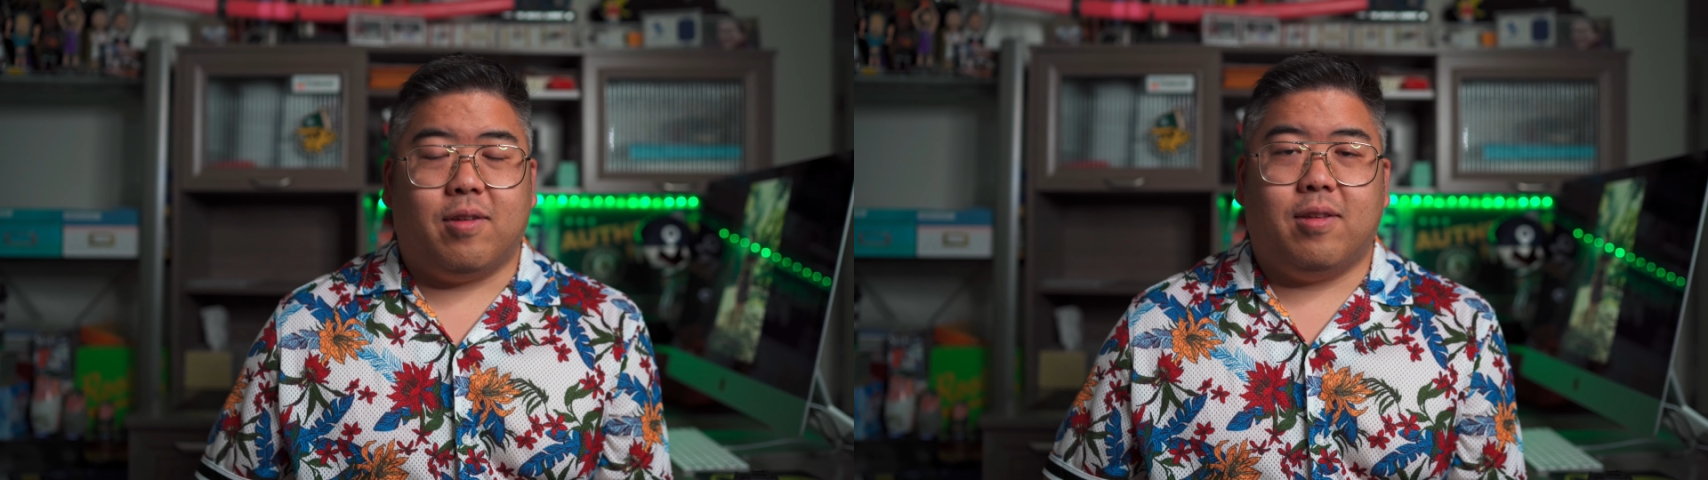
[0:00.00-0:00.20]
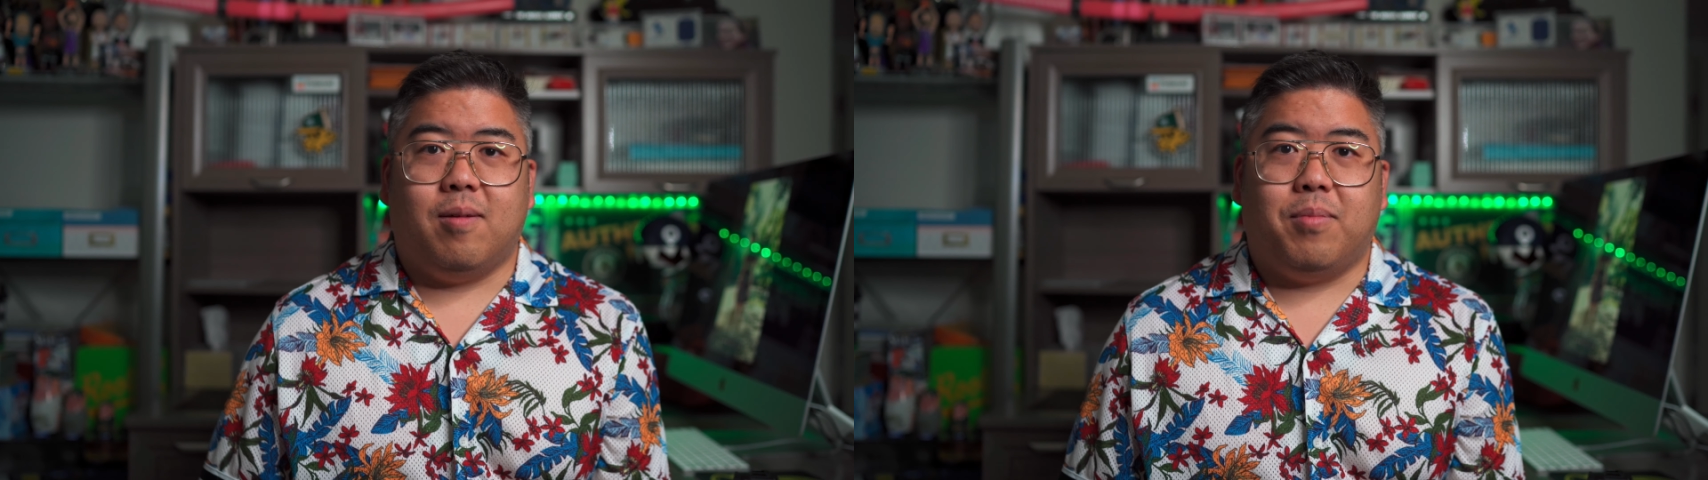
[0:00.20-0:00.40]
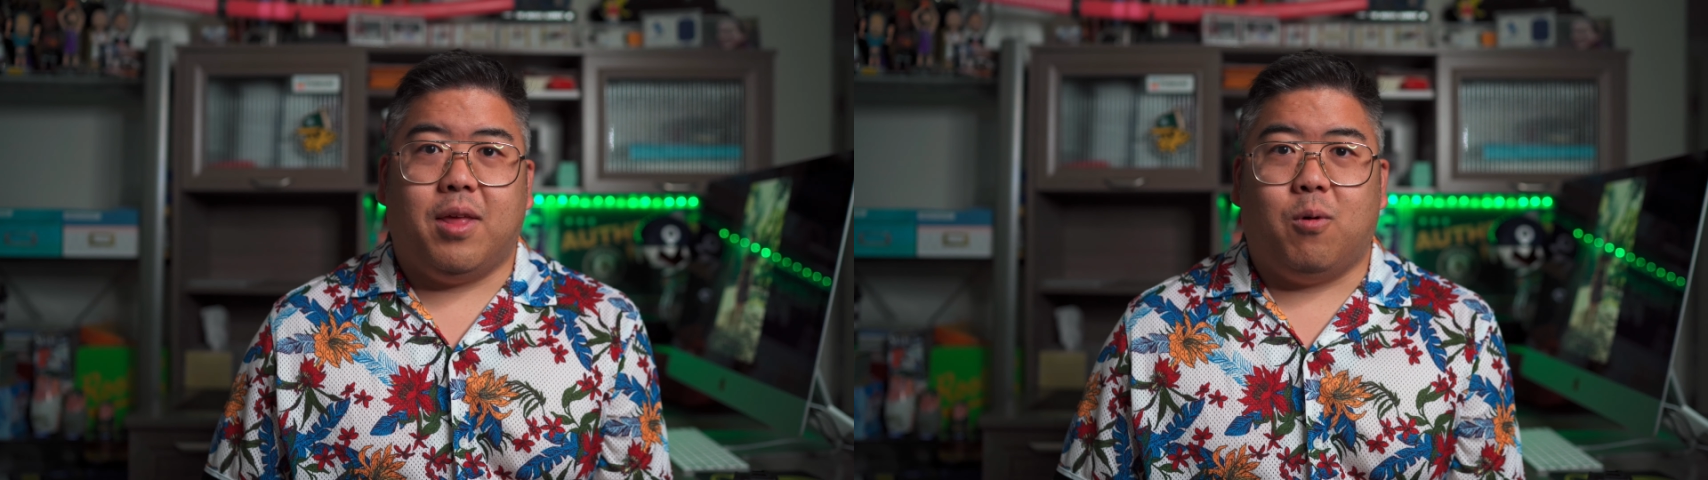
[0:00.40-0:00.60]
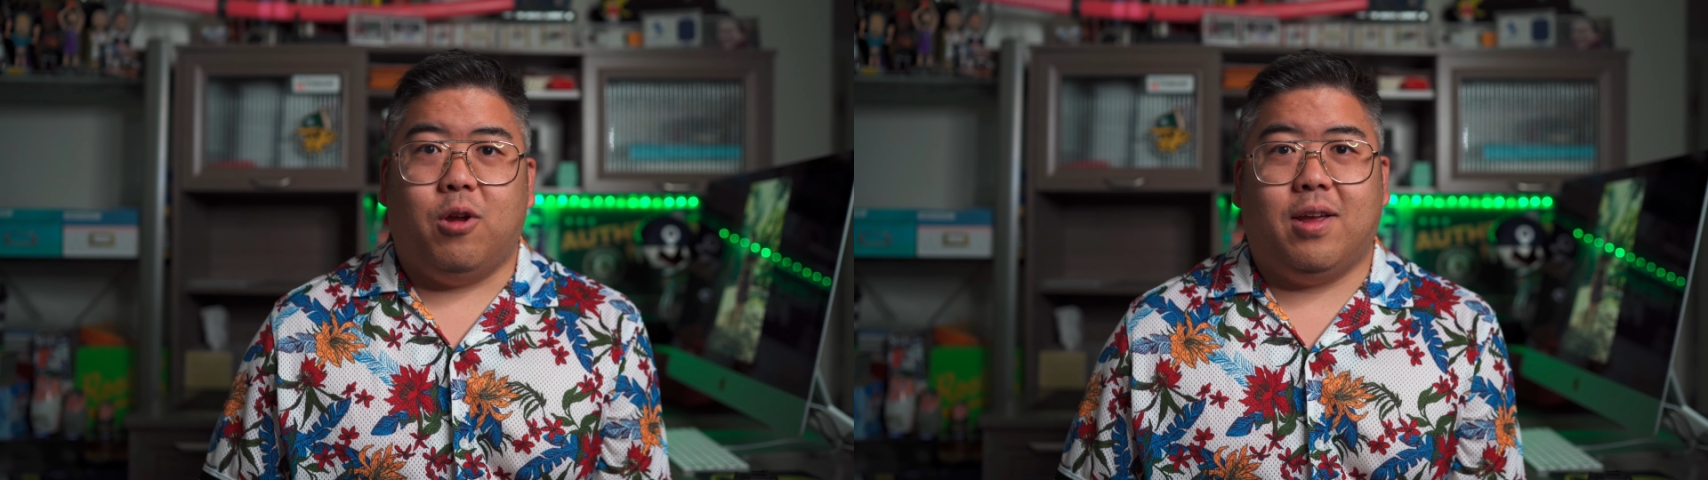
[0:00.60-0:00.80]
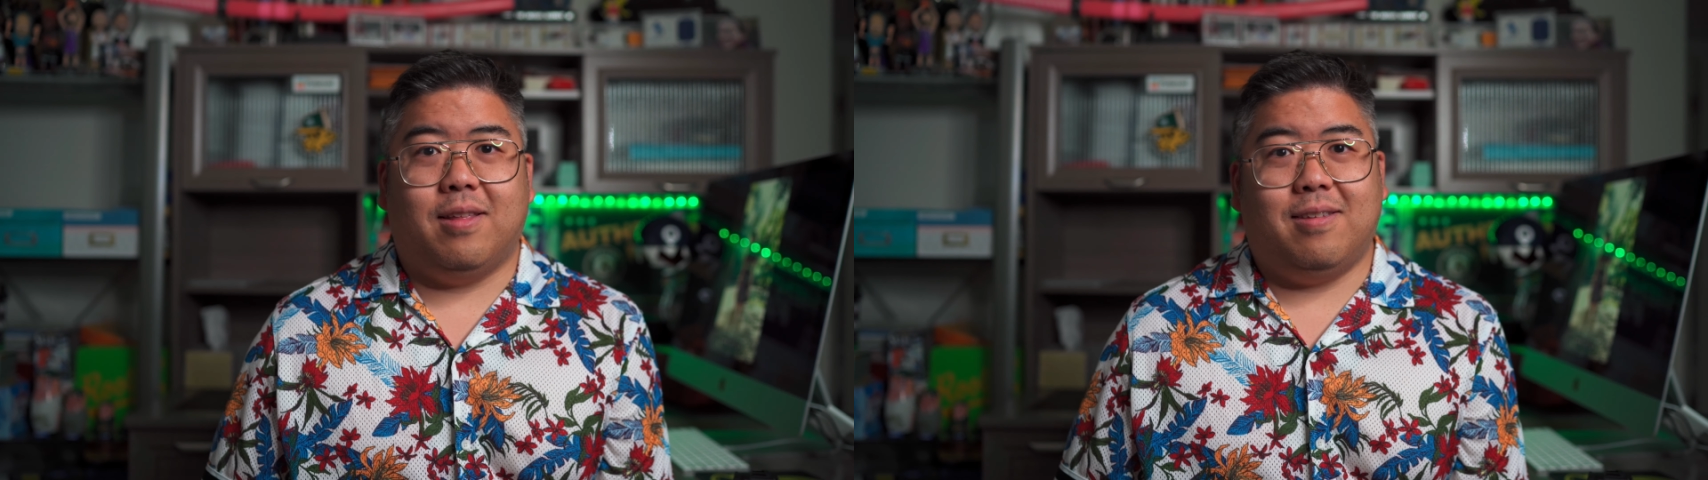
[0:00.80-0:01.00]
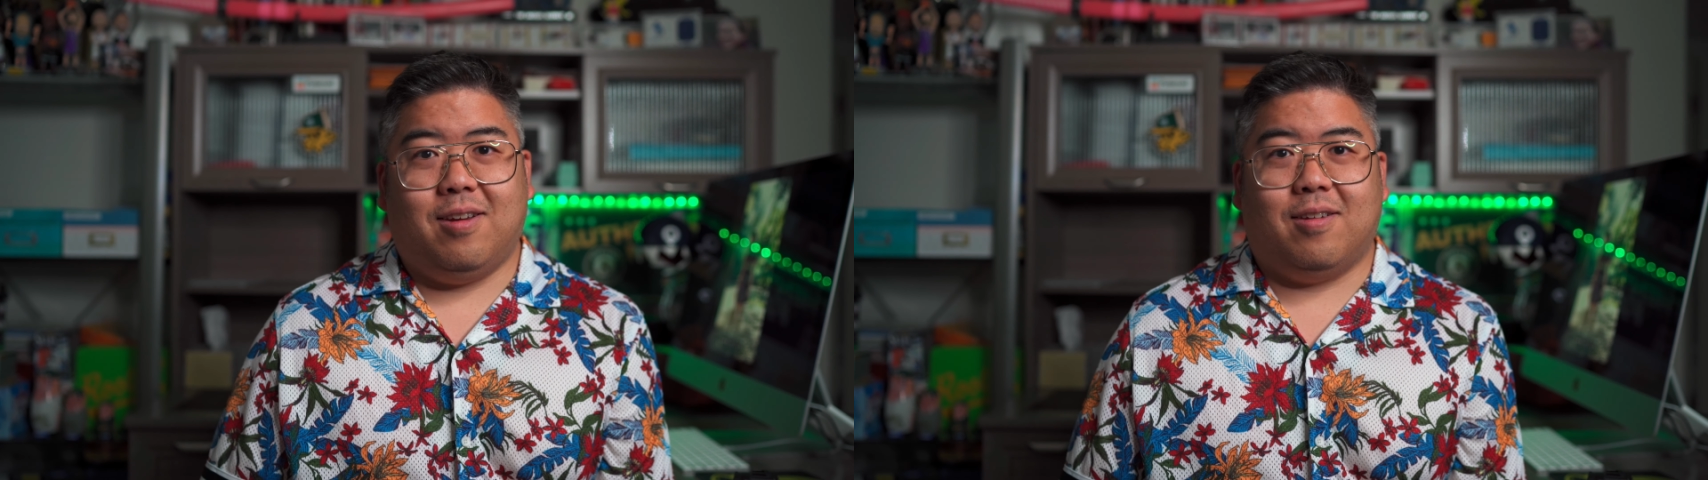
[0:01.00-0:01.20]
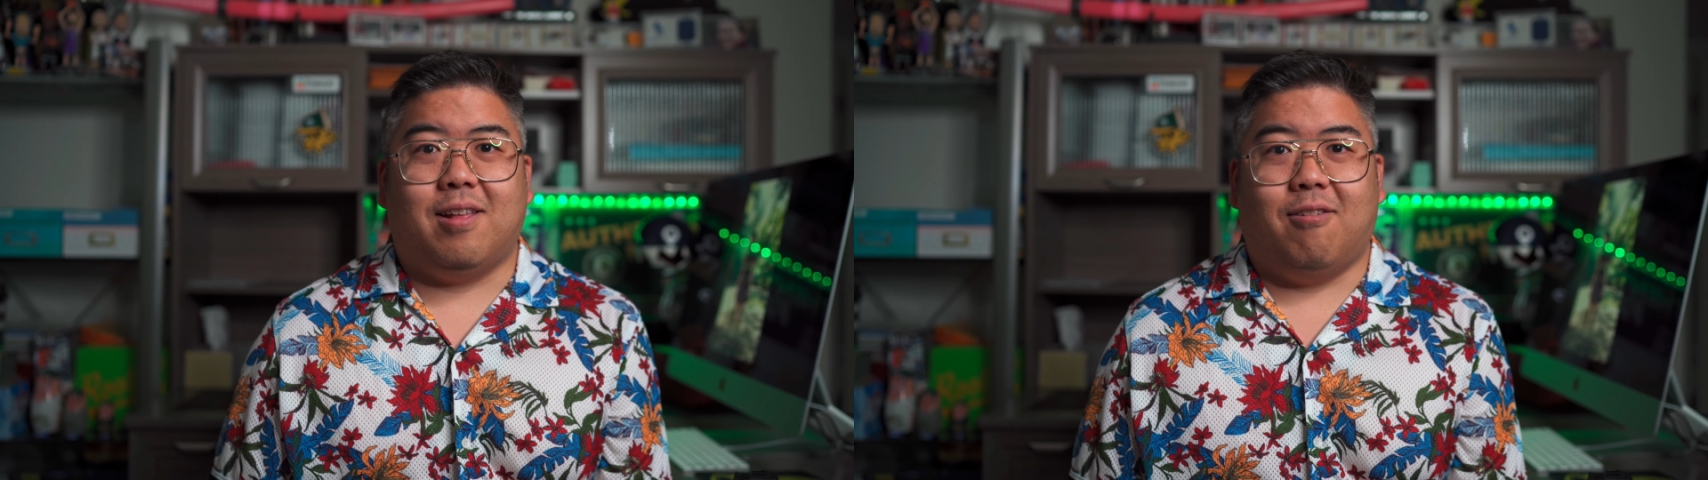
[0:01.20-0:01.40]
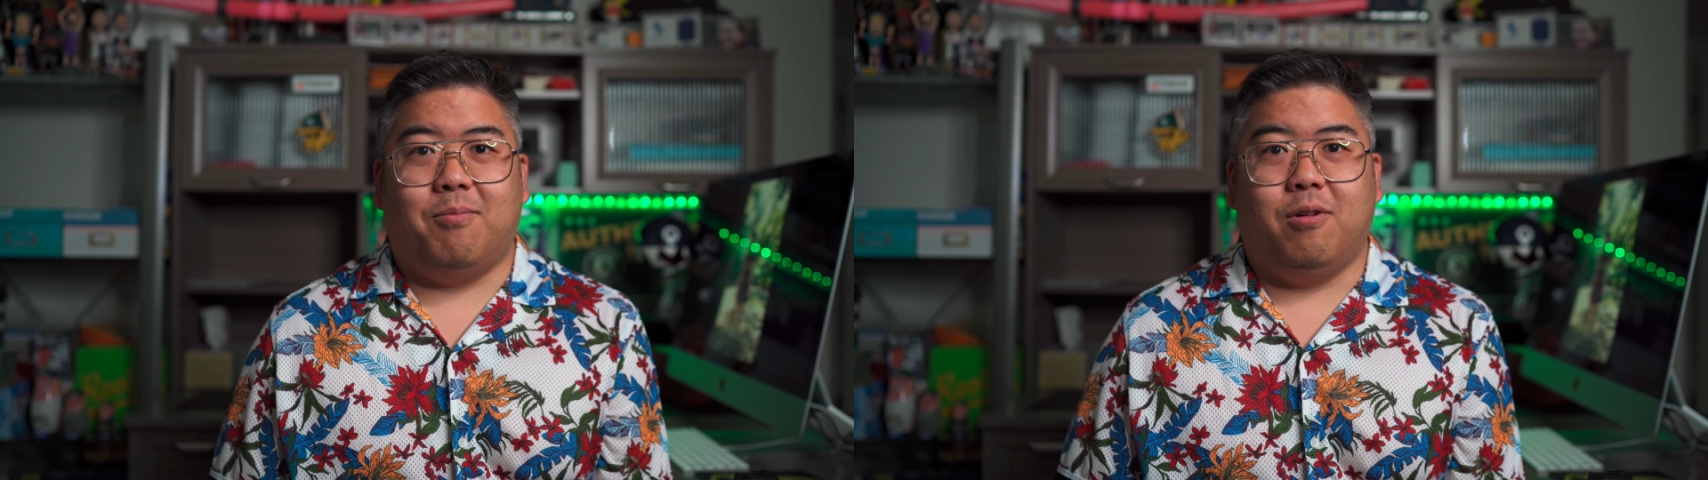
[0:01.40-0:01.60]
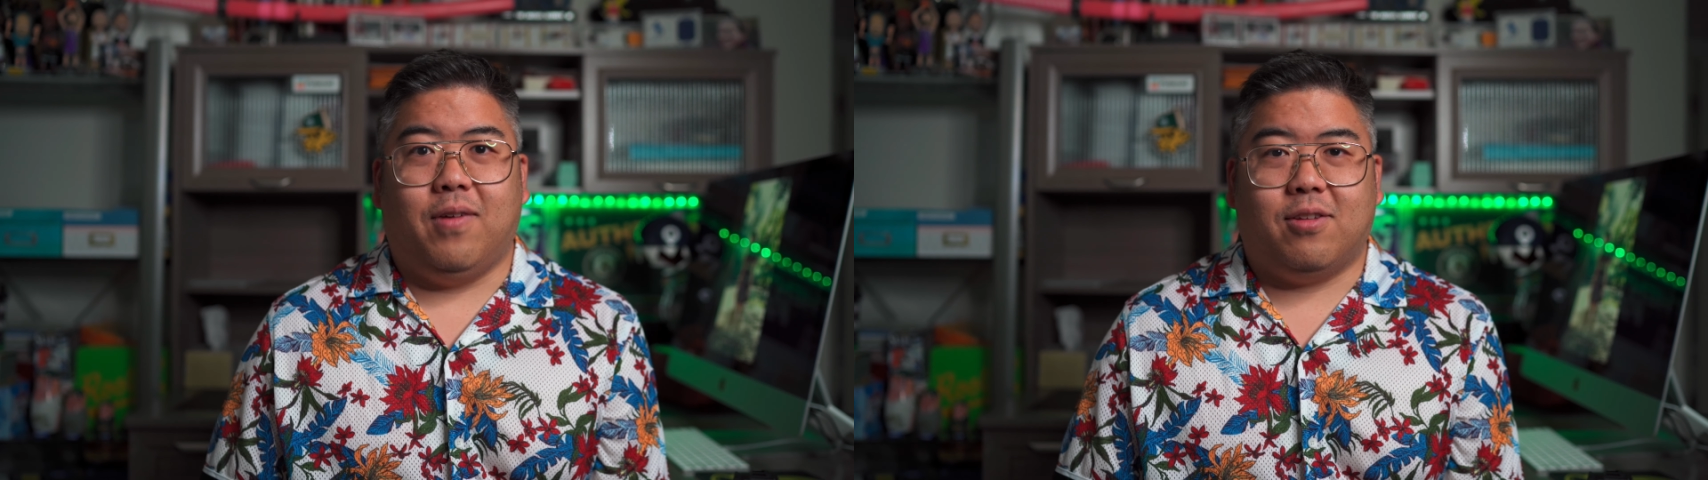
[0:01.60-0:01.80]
something where you can see yourself moving.